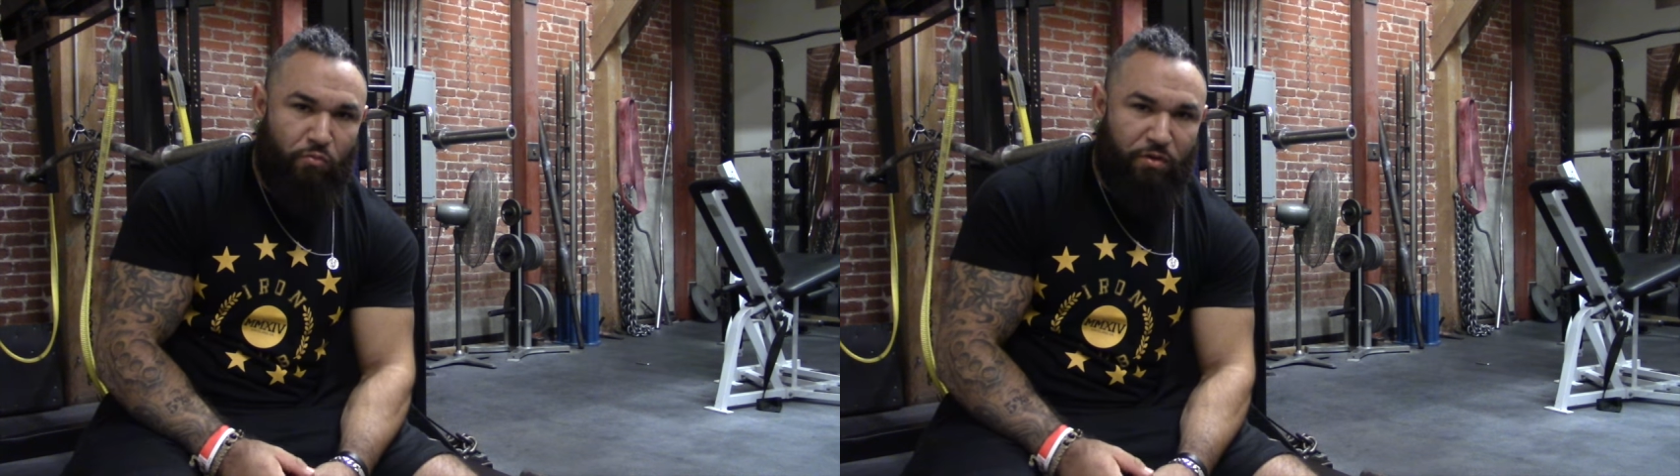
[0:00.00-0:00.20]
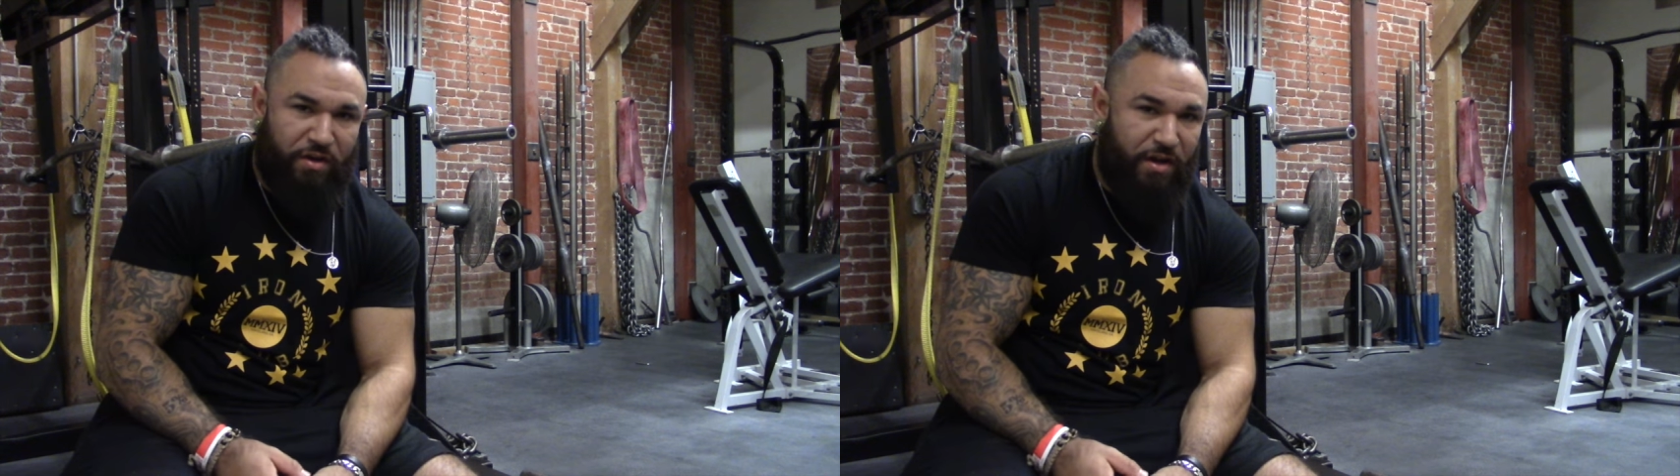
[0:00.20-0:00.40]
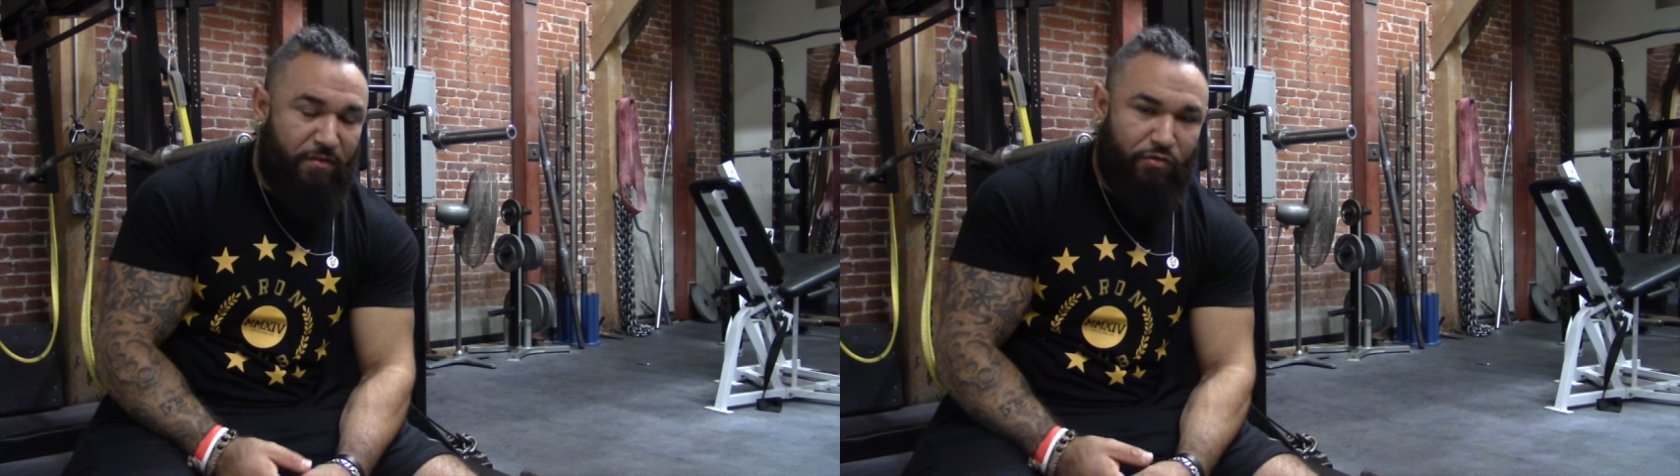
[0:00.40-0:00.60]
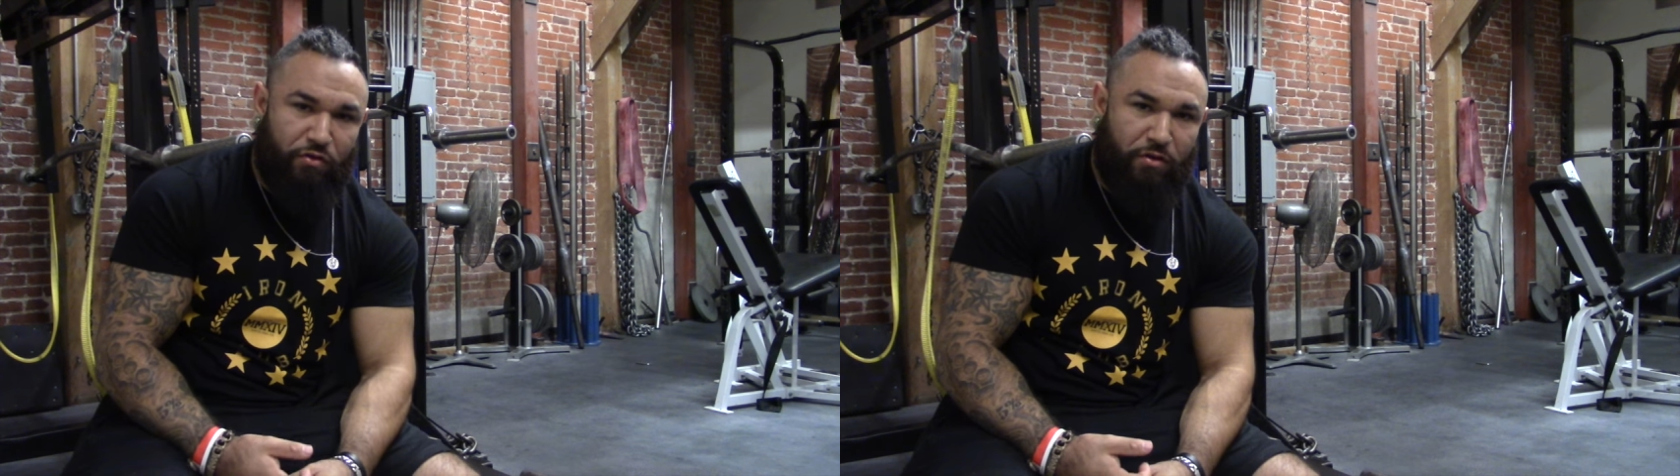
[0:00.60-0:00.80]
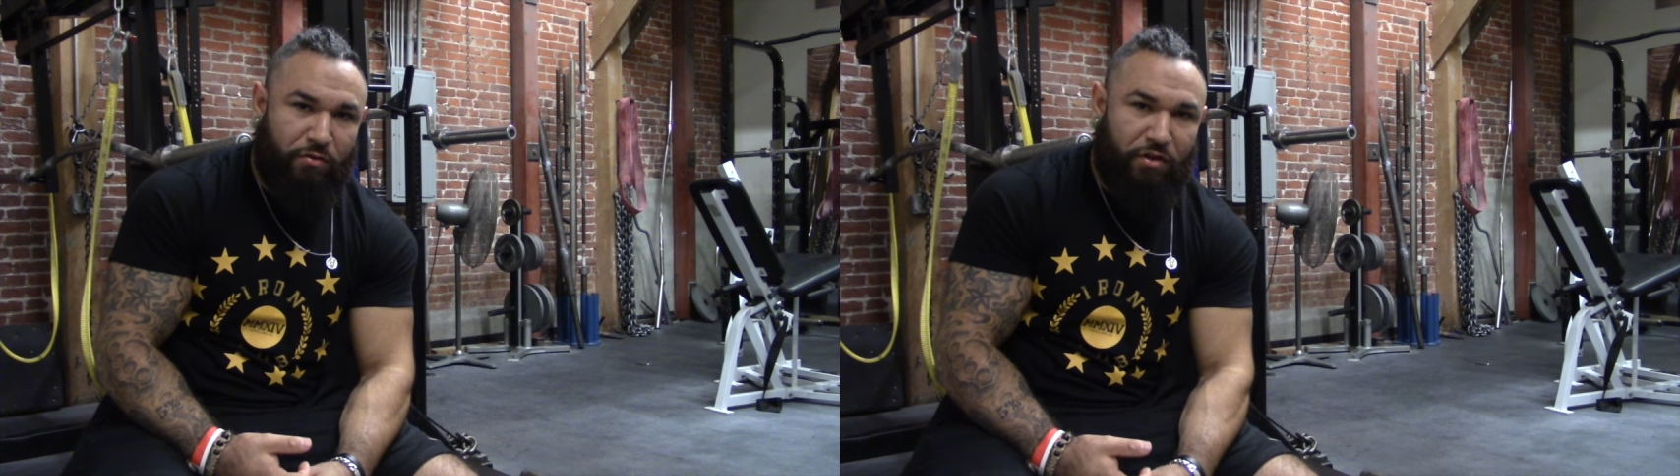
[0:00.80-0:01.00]
we didn't have a
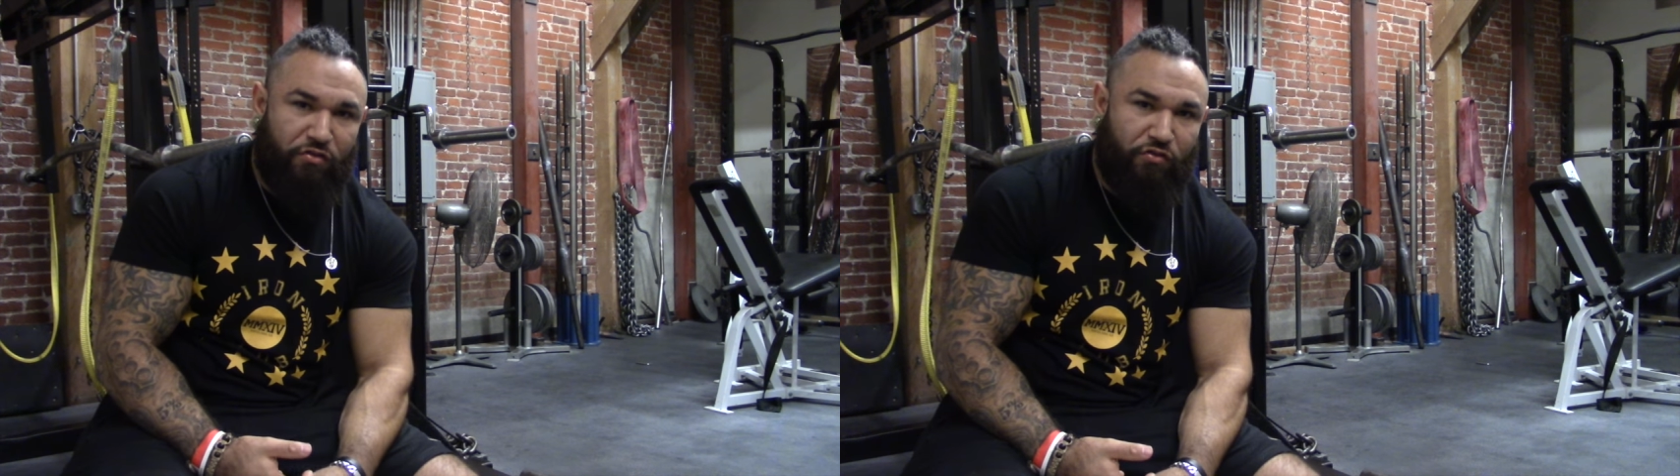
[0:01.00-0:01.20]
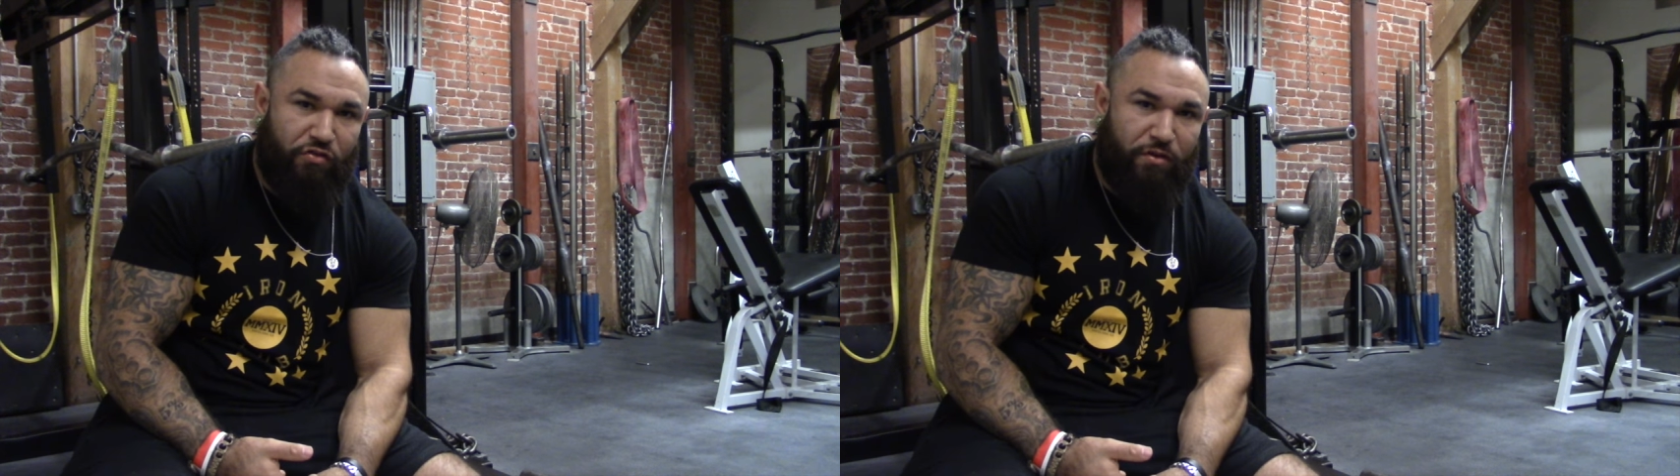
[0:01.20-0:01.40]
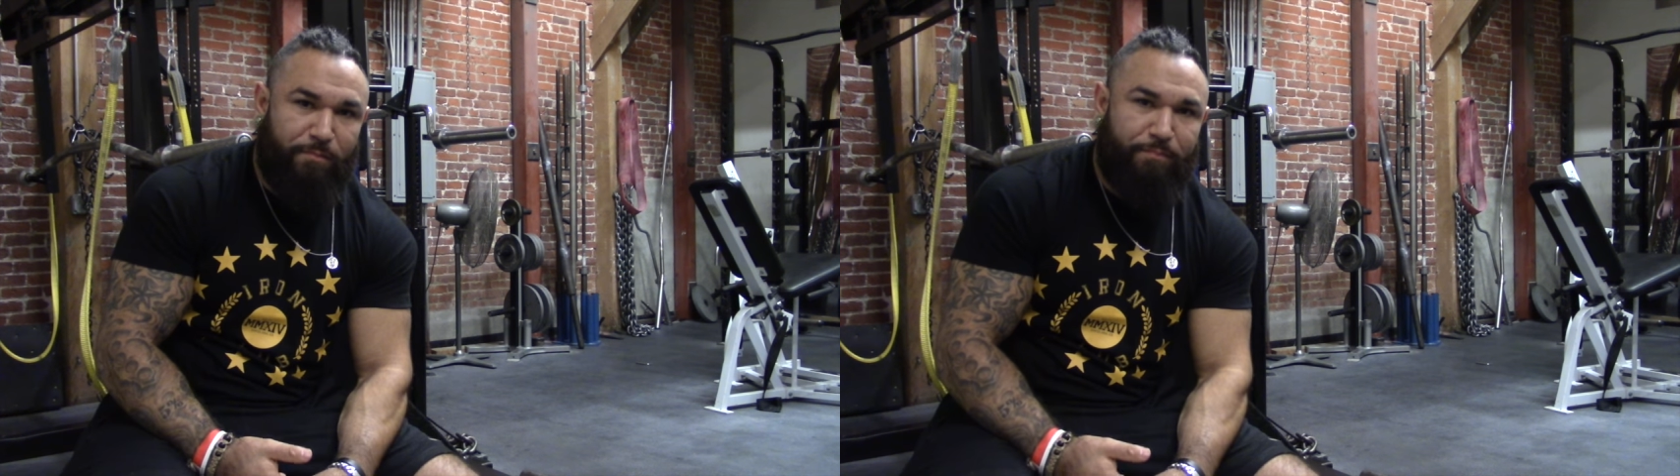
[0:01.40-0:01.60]
strong relationship.